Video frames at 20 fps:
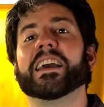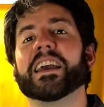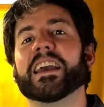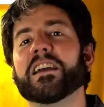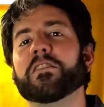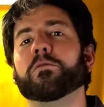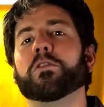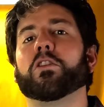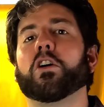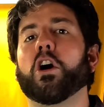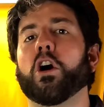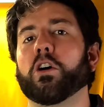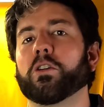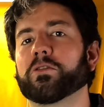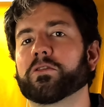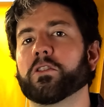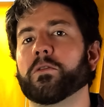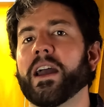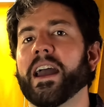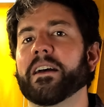it will
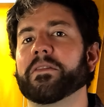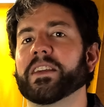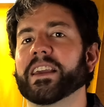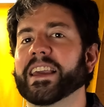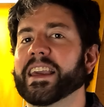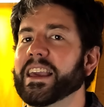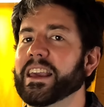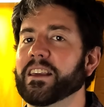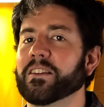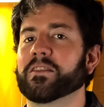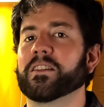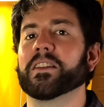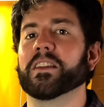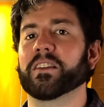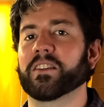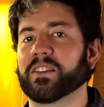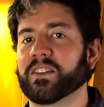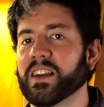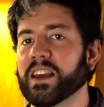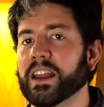also have the keys to the
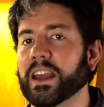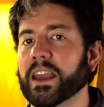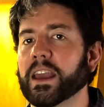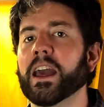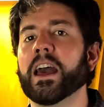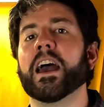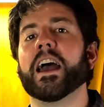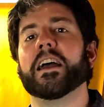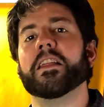city.